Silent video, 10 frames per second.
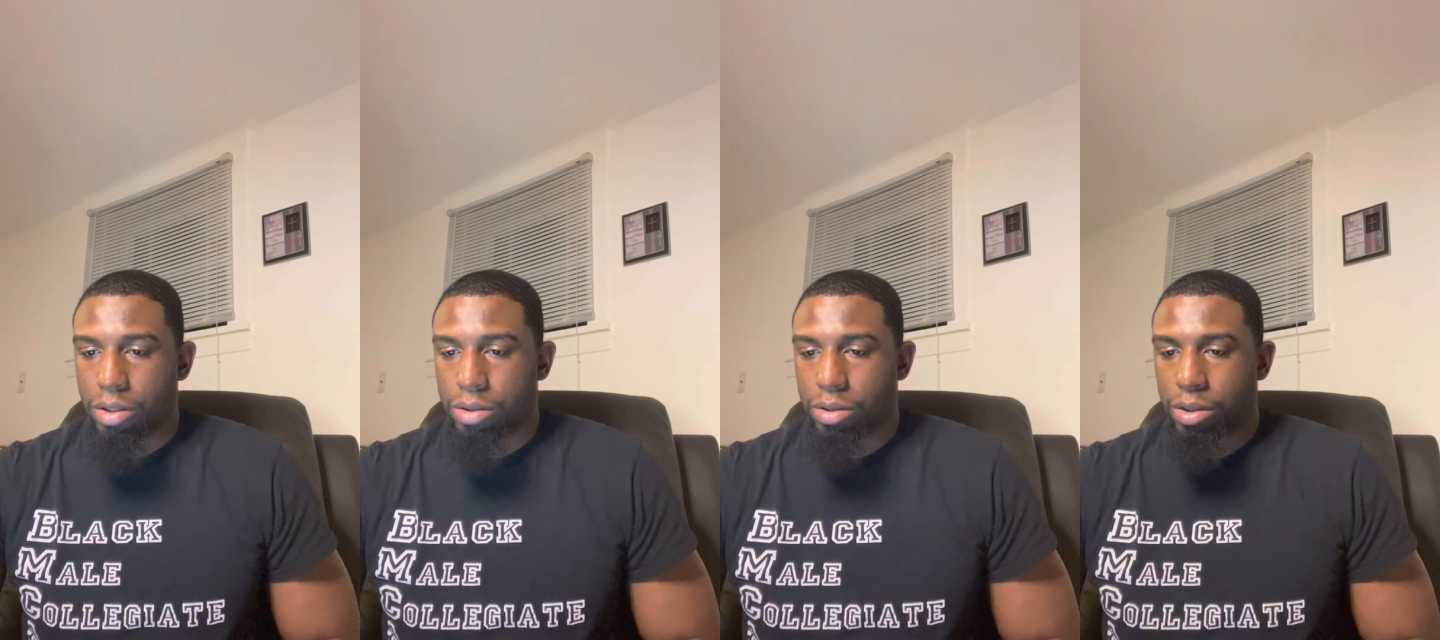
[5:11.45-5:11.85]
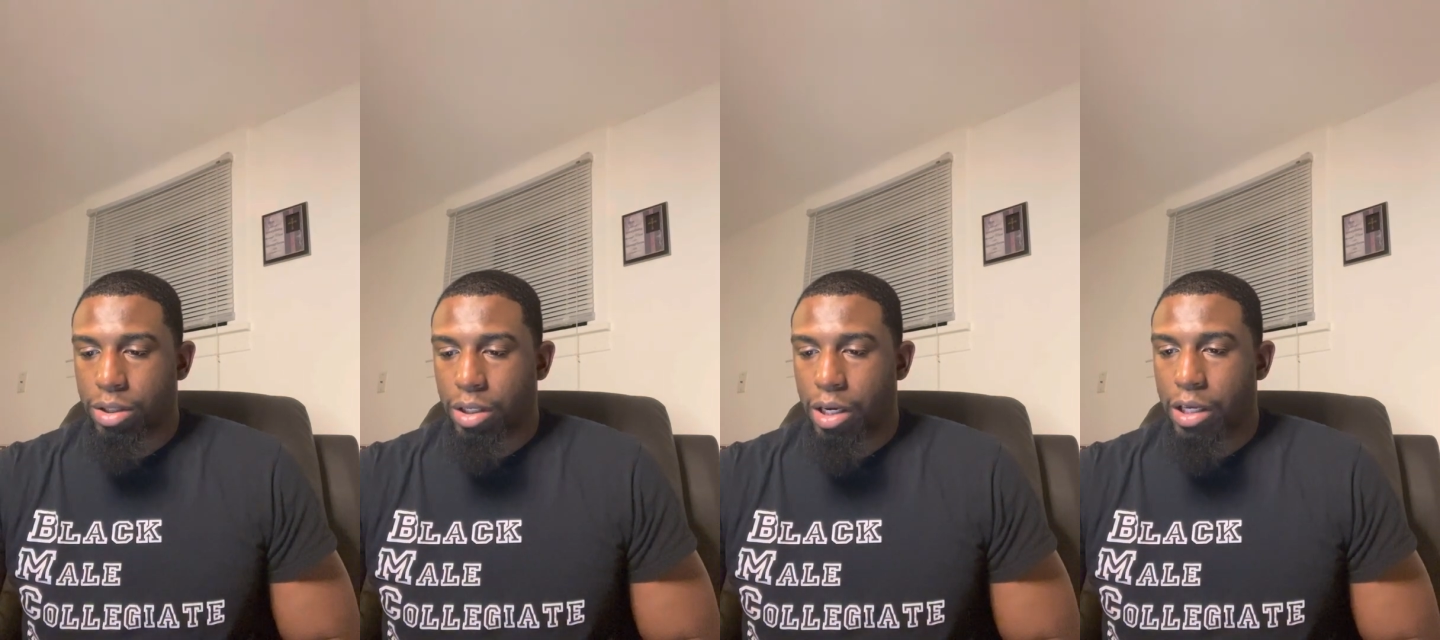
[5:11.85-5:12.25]
to
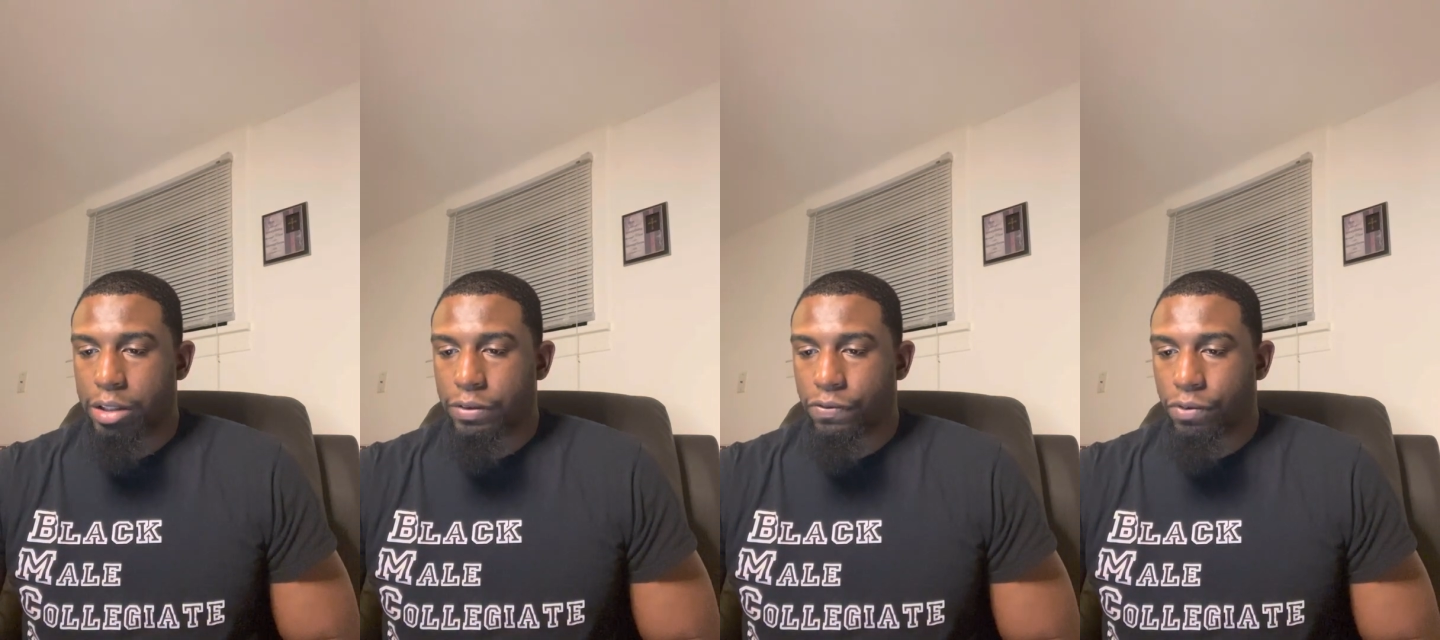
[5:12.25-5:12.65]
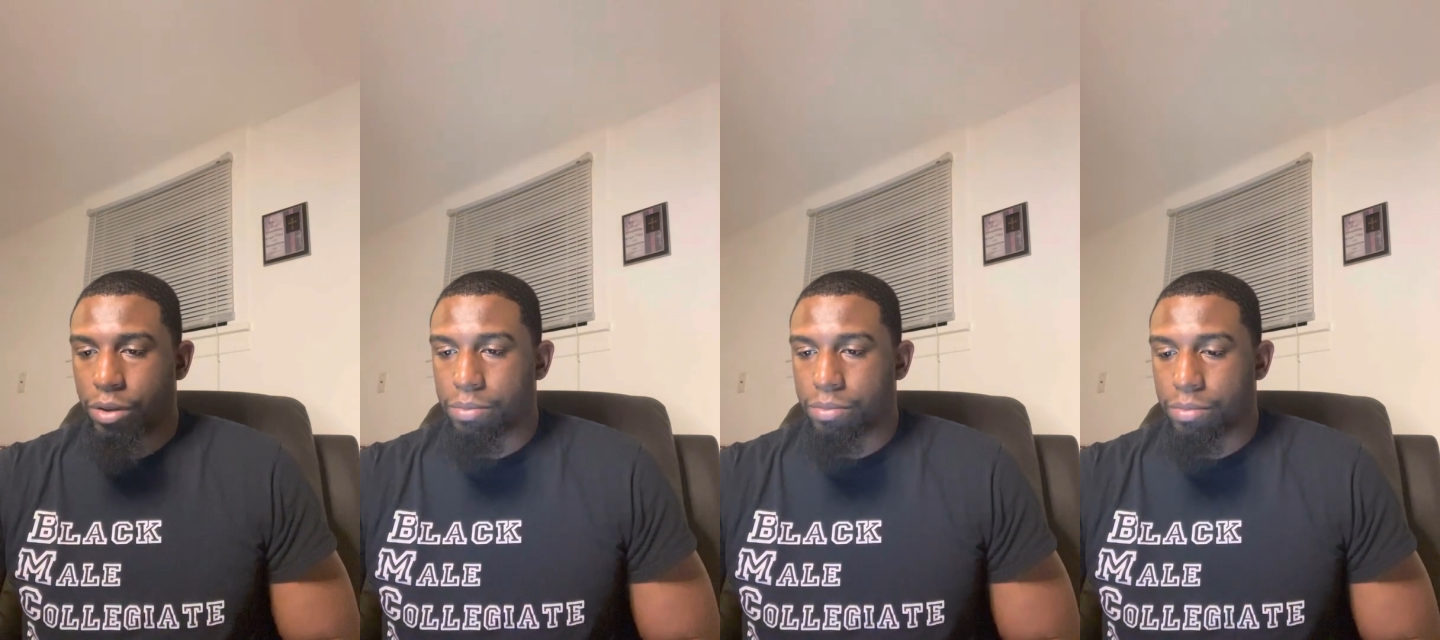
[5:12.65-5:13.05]
collect
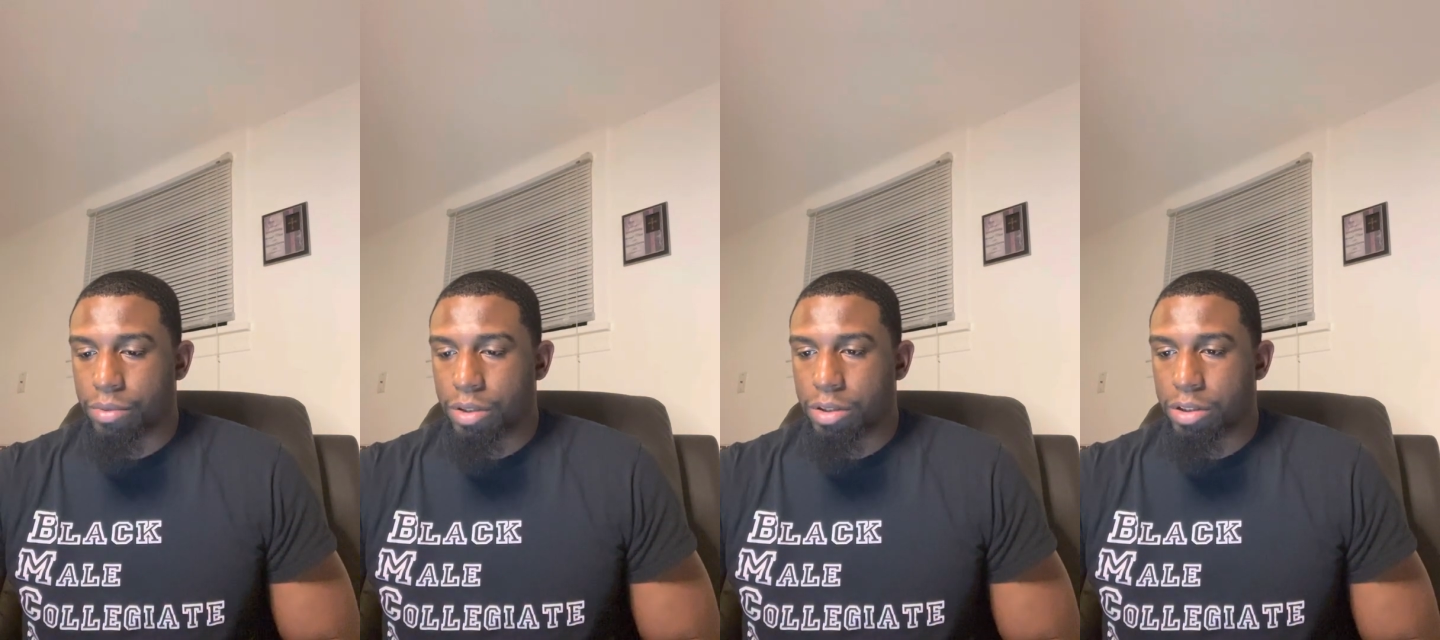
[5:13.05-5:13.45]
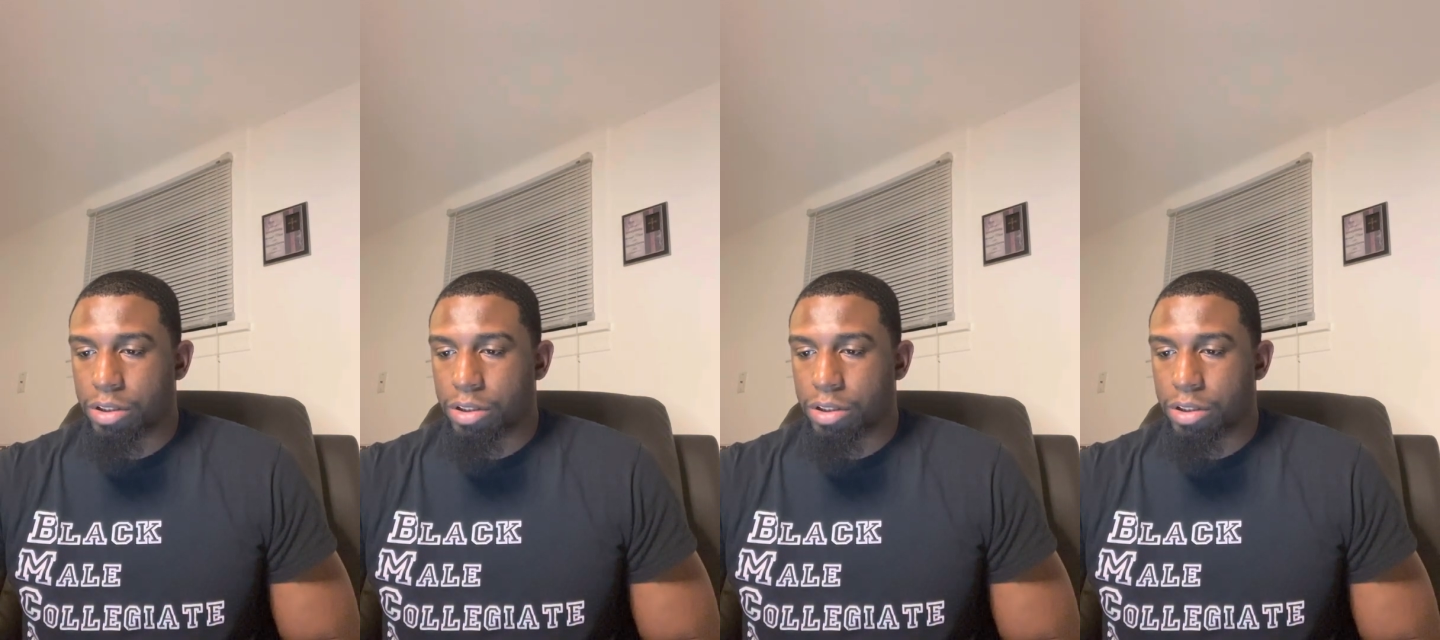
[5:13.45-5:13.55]
from this